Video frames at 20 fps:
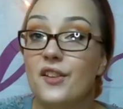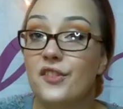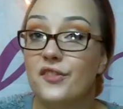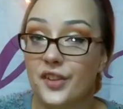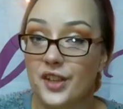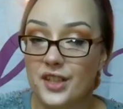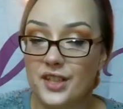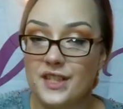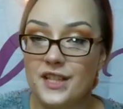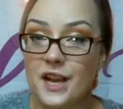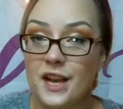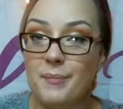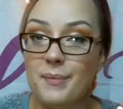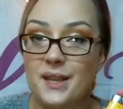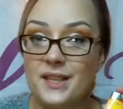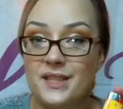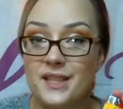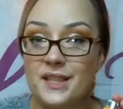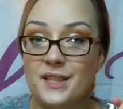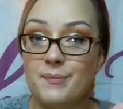First up
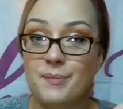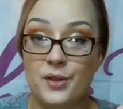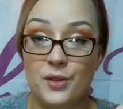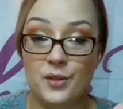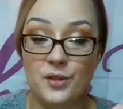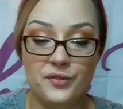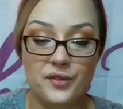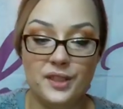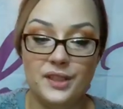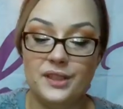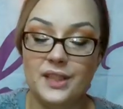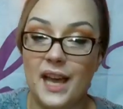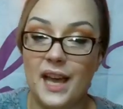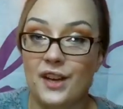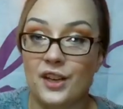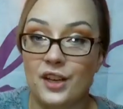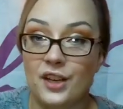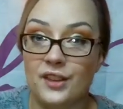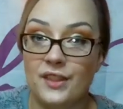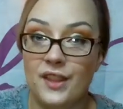is this beautiful
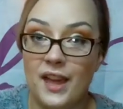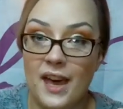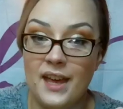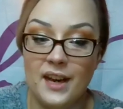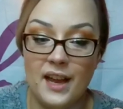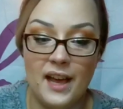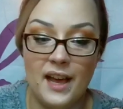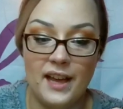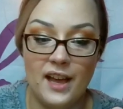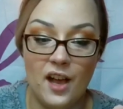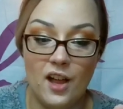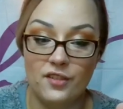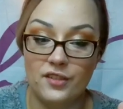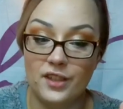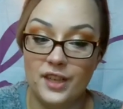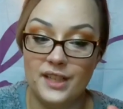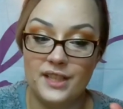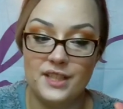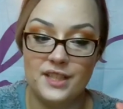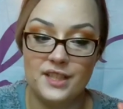lighter that I
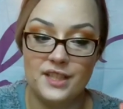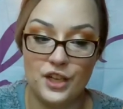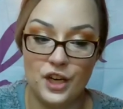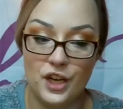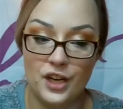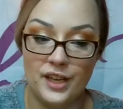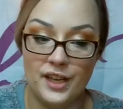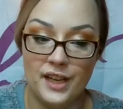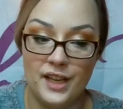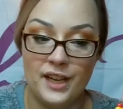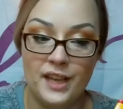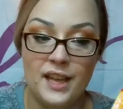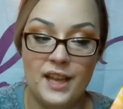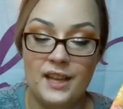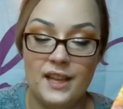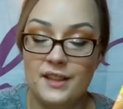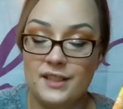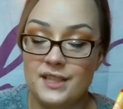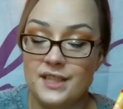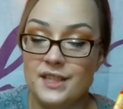already started.
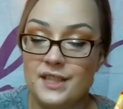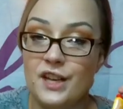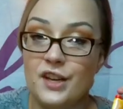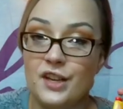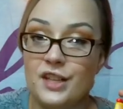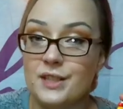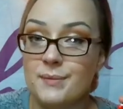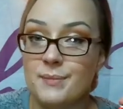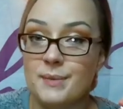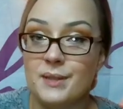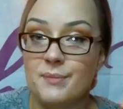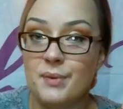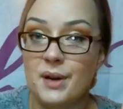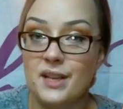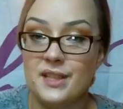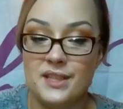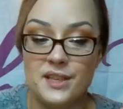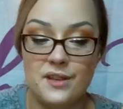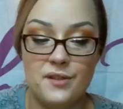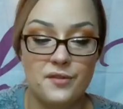This is a Christmas
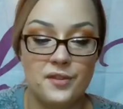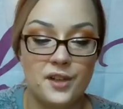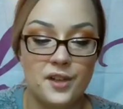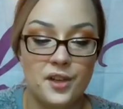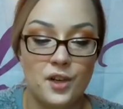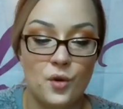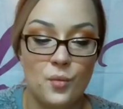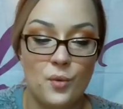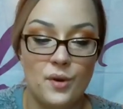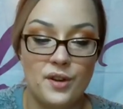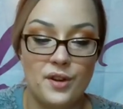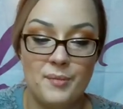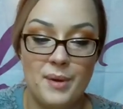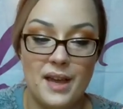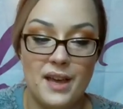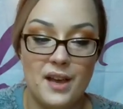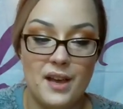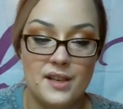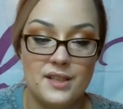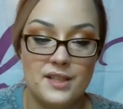present for one of my
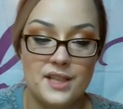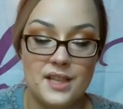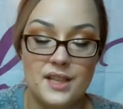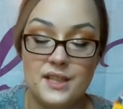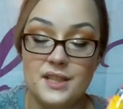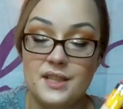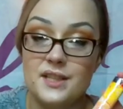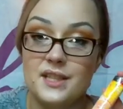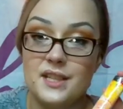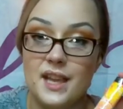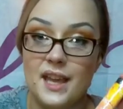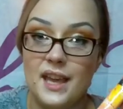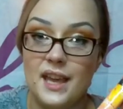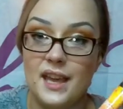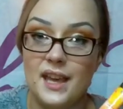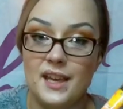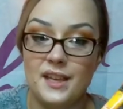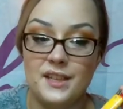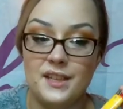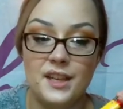cousins
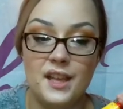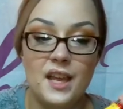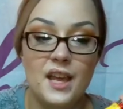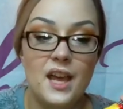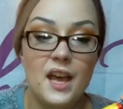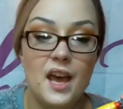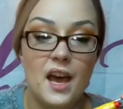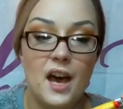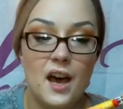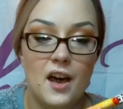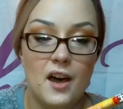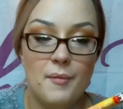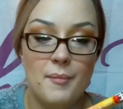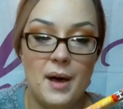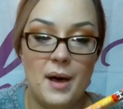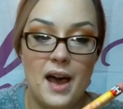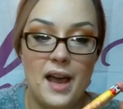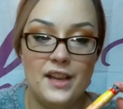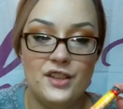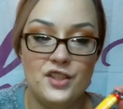and um,
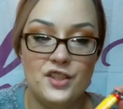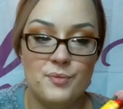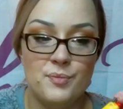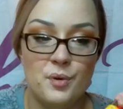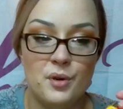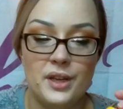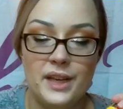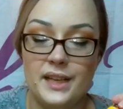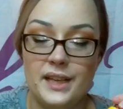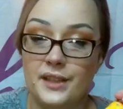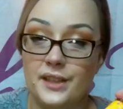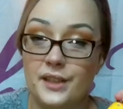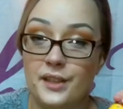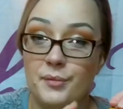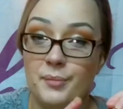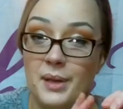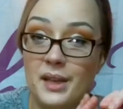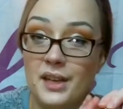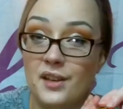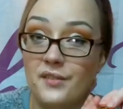I just put a little
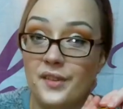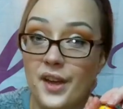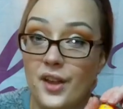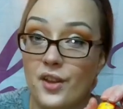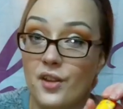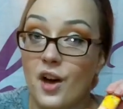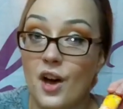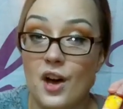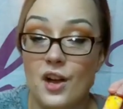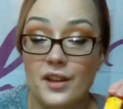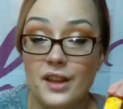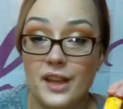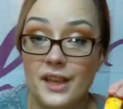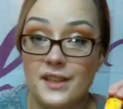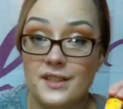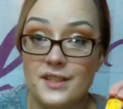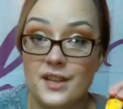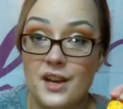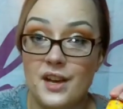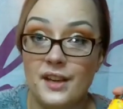bit of alcohol
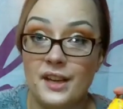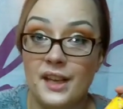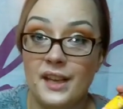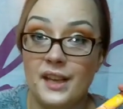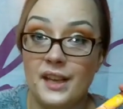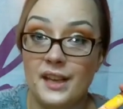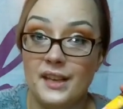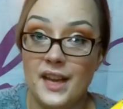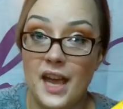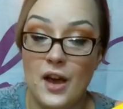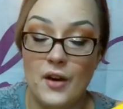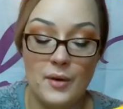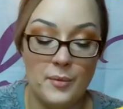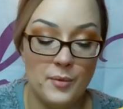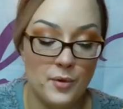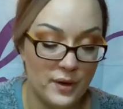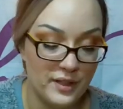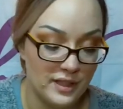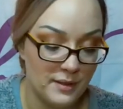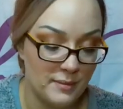inks on it and now I'm
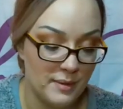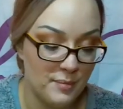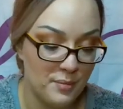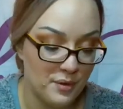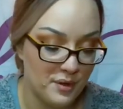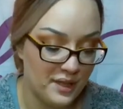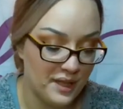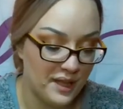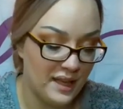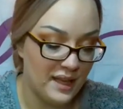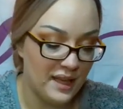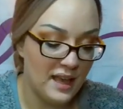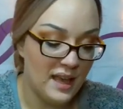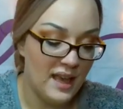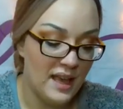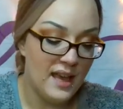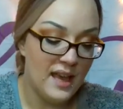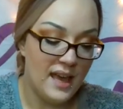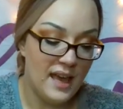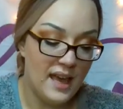going to be putting
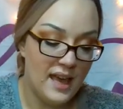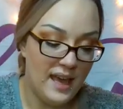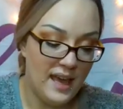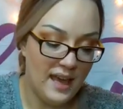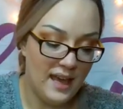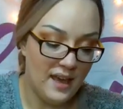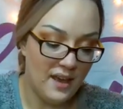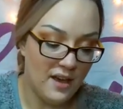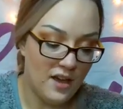a